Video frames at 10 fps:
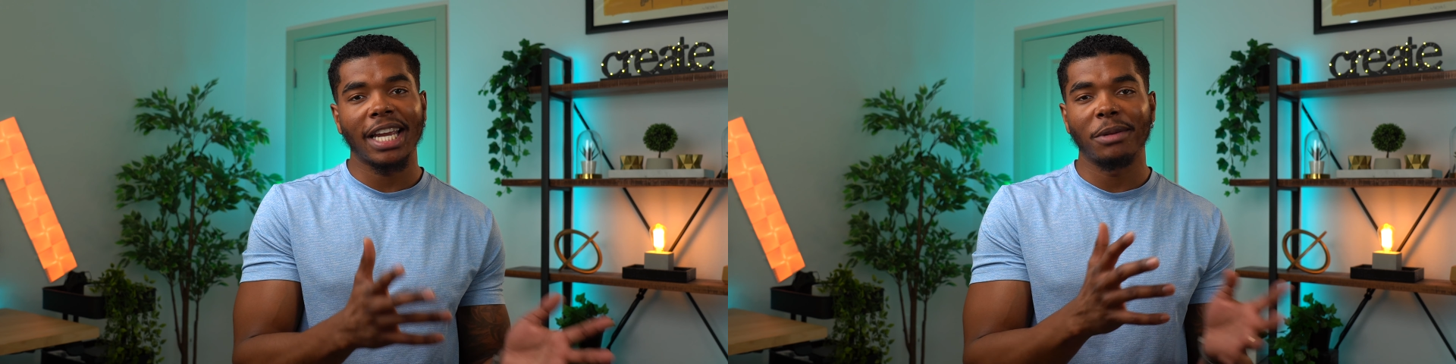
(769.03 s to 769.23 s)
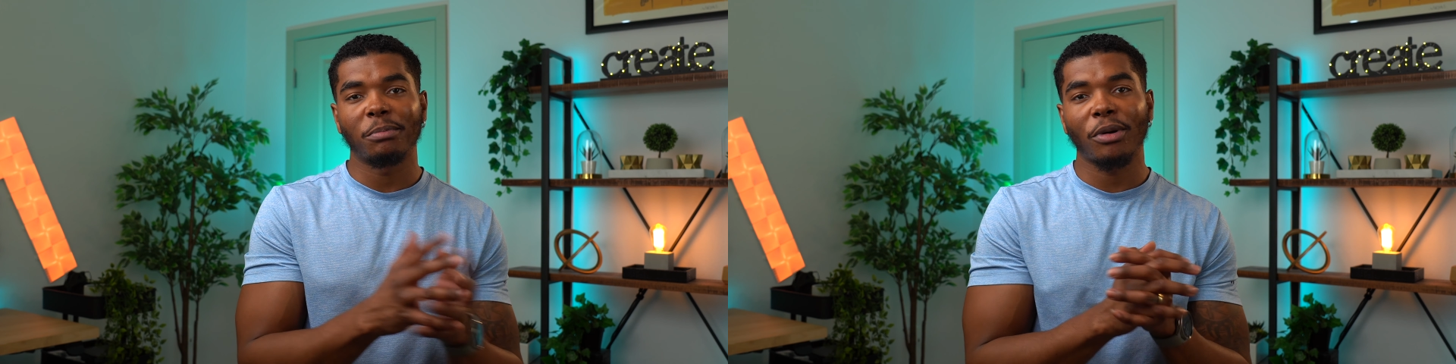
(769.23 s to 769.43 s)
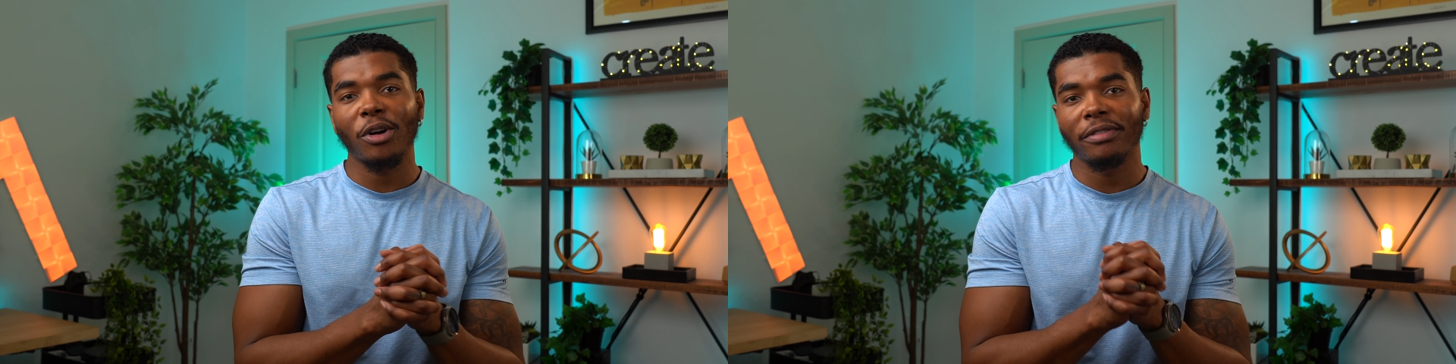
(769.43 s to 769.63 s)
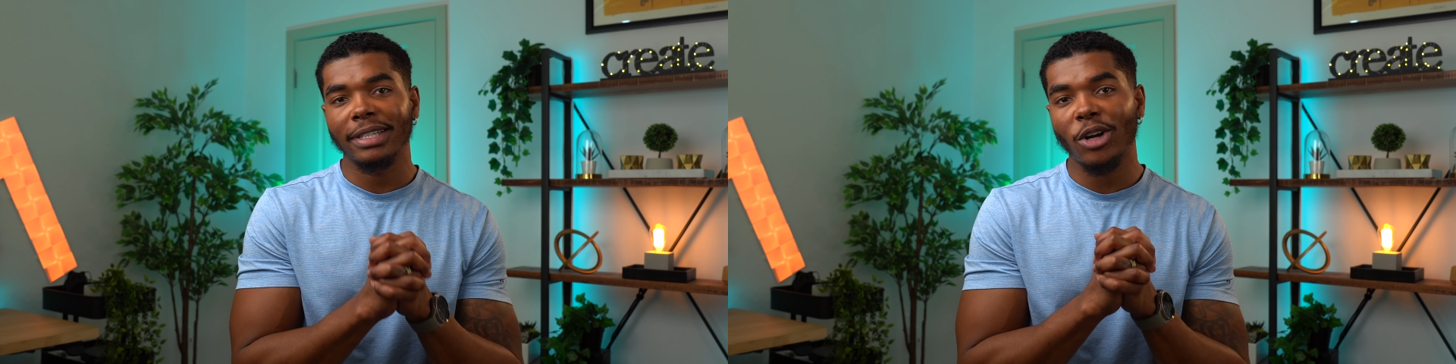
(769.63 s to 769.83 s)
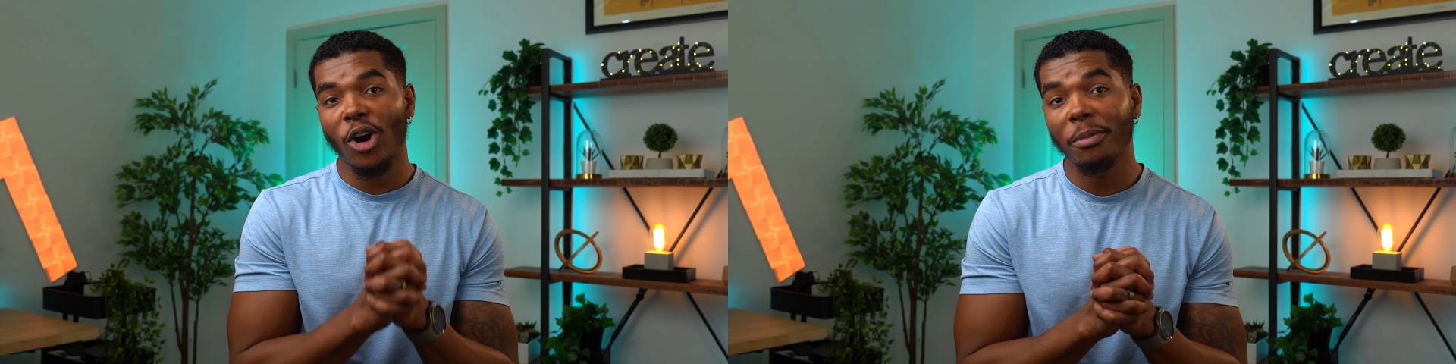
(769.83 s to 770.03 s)
in
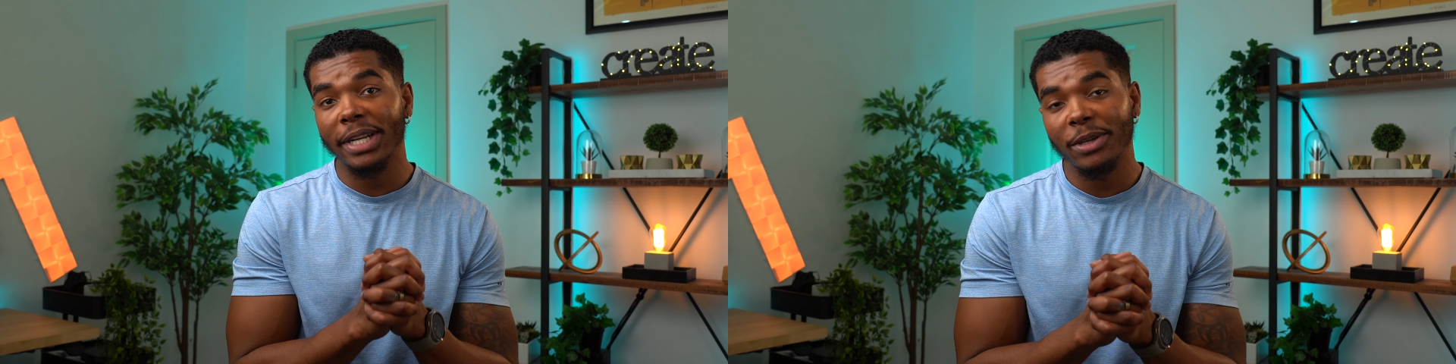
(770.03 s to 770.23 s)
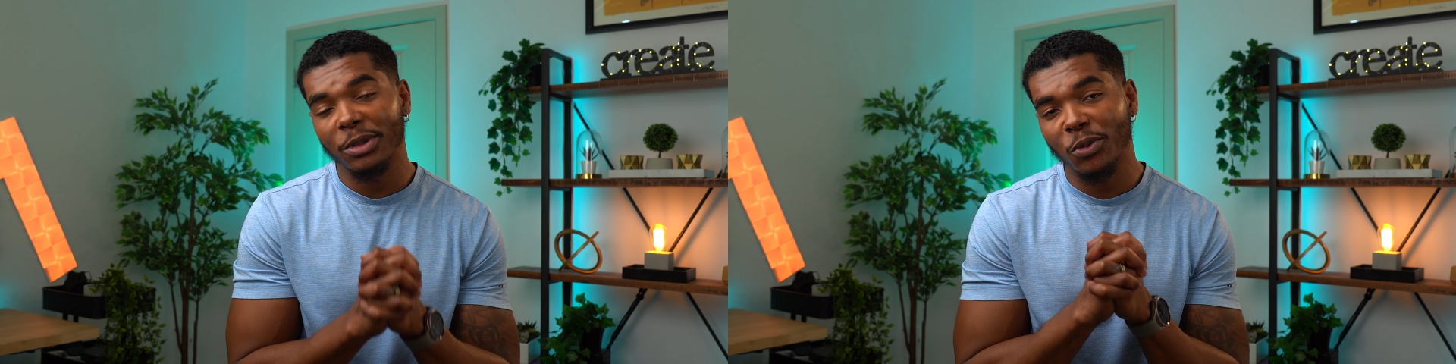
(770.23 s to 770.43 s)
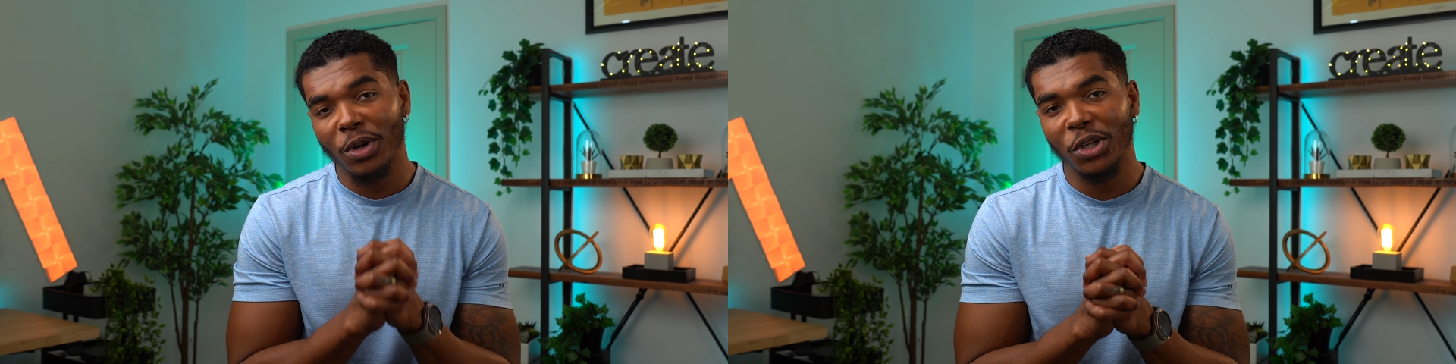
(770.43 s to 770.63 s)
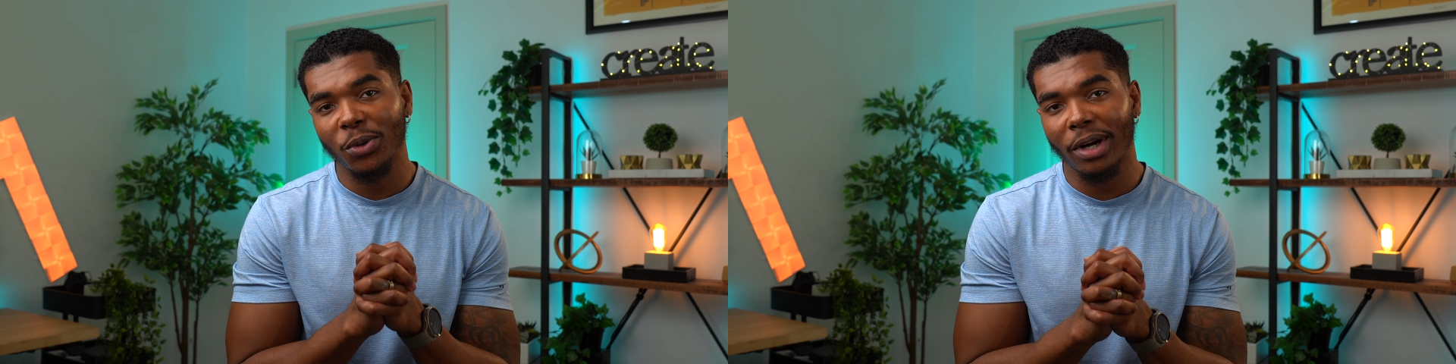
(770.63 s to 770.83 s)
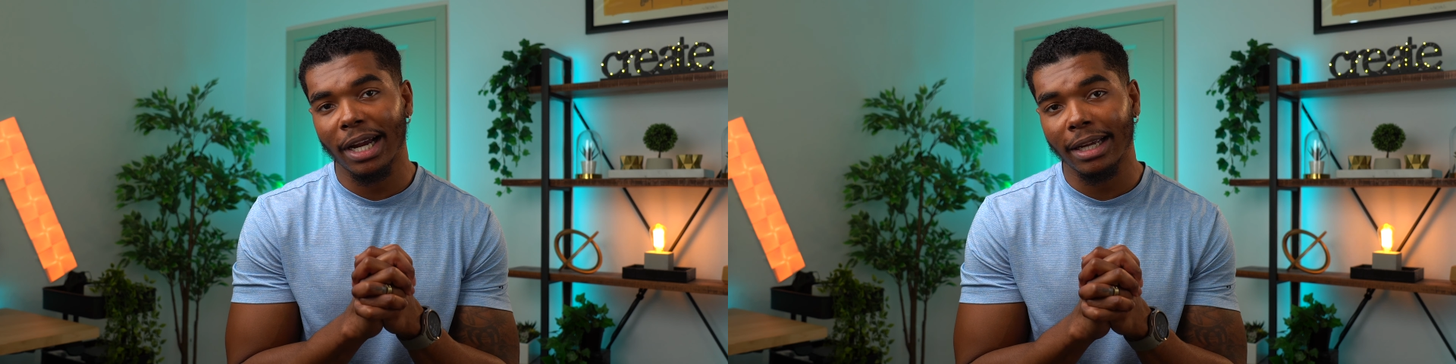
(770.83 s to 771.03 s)
perfect harmony with One
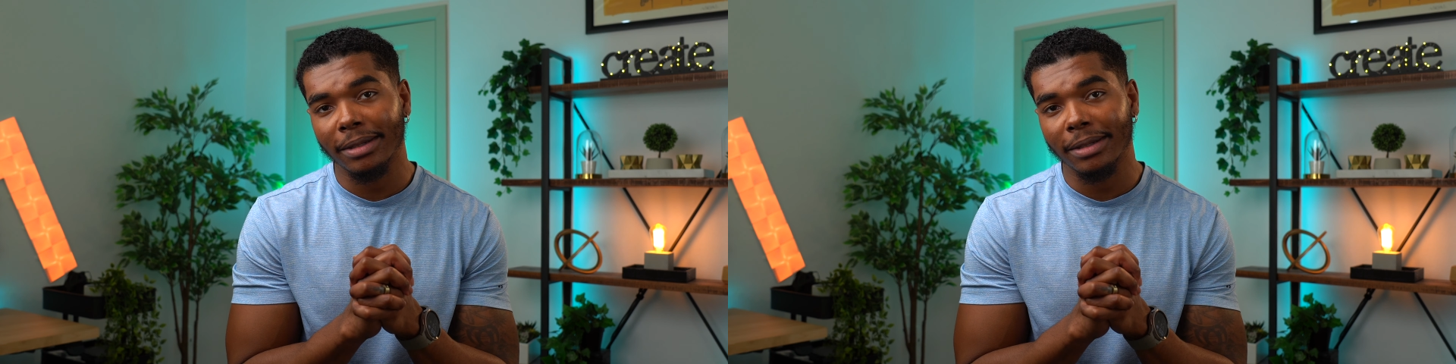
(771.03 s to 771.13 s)
UI.